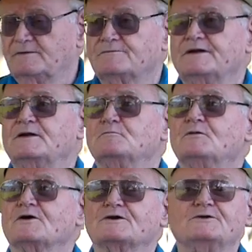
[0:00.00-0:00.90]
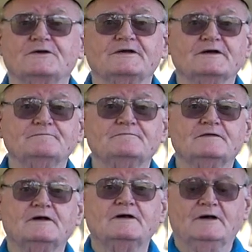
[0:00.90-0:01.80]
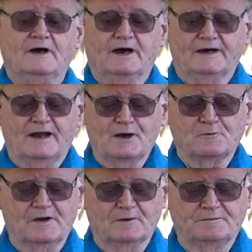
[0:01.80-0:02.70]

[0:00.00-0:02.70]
read a book to you, and I will,